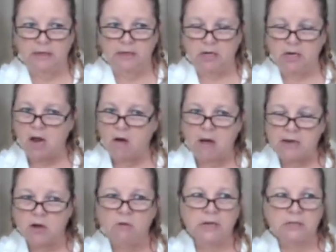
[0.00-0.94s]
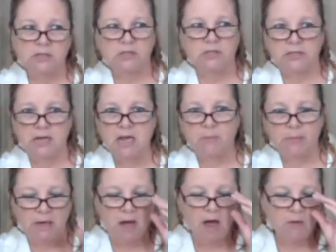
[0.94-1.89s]
You know, I don't get to see them a
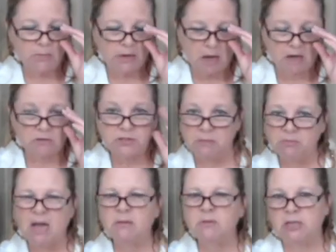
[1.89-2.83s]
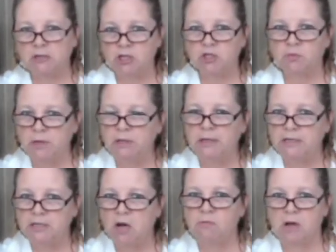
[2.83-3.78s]
lot because sometimes they just really
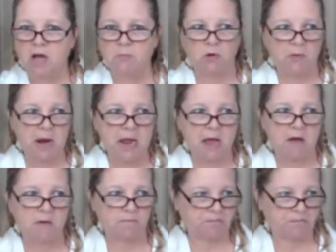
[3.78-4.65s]
don't come around.